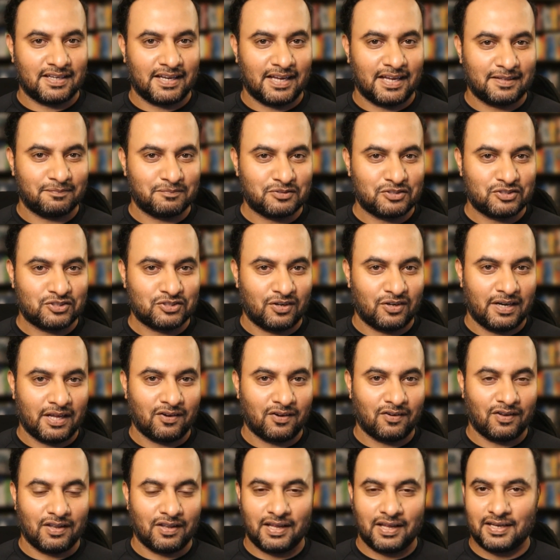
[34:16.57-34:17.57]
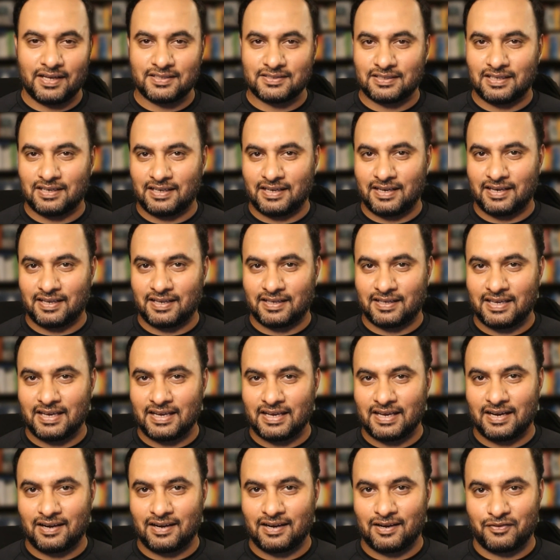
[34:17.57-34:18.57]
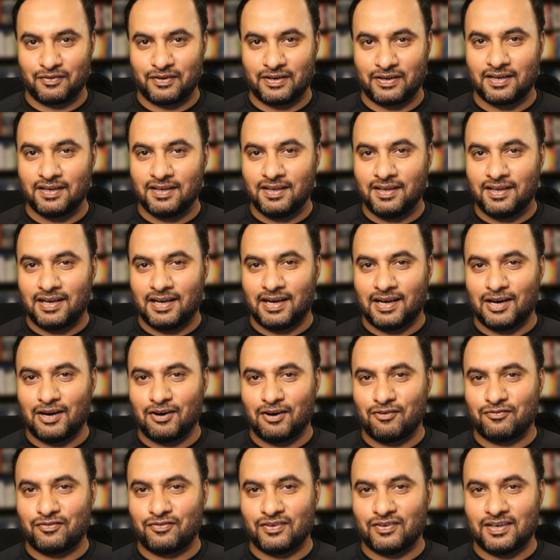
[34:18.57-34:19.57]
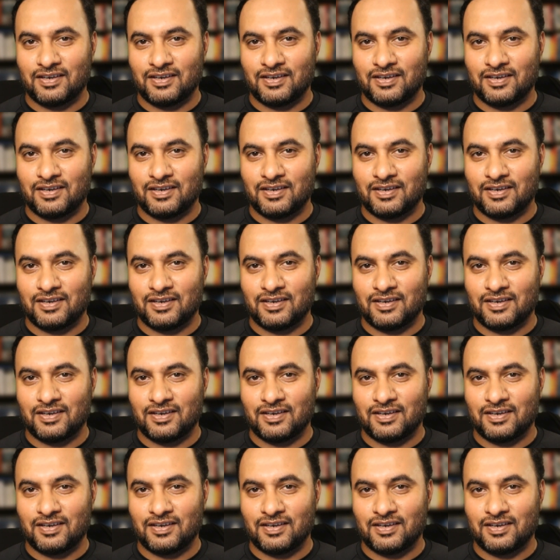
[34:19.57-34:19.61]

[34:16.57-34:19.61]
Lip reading: I'm sure Nikolai is going to get a kick out of it, of